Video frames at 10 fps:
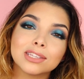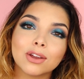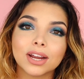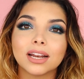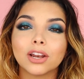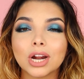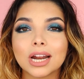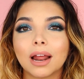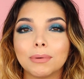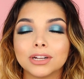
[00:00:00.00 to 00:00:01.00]
So you're gonna learn
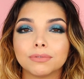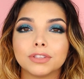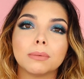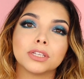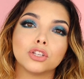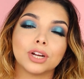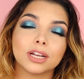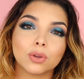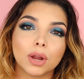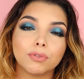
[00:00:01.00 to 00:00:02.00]
a bunch of tips and
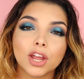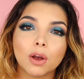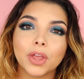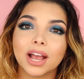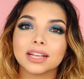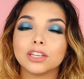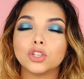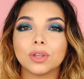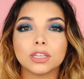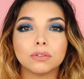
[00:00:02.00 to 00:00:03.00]
tricks. So I really hope that you guys
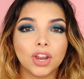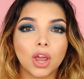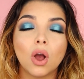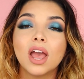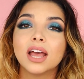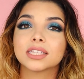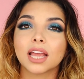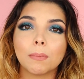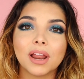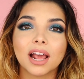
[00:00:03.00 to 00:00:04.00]
enjoy this video. It's
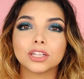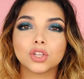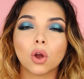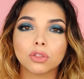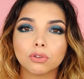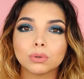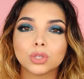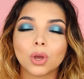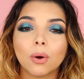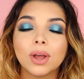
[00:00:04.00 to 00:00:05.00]
gonna be like a talk through,
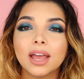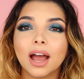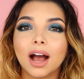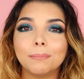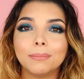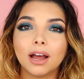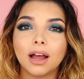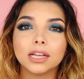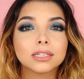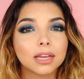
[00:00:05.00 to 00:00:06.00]
so
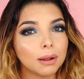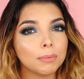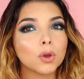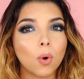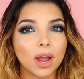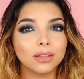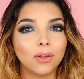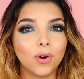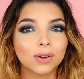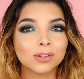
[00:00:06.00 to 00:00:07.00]
it's gonna be quite
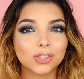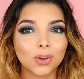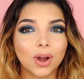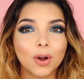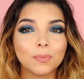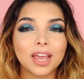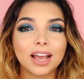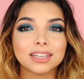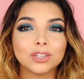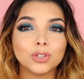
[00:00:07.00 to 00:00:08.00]
long, so I hope that you
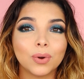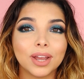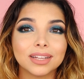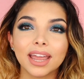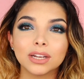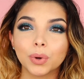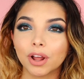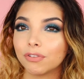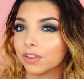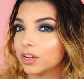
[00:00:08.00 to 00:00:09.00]
guys enjoy it. And
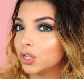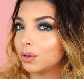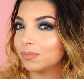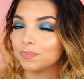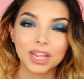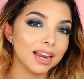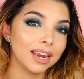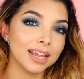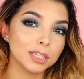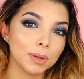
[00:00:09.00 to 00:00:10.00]
without further ado,
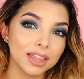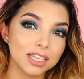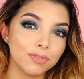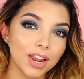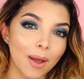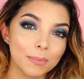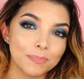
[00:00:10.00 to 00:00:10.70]
let's begin this video.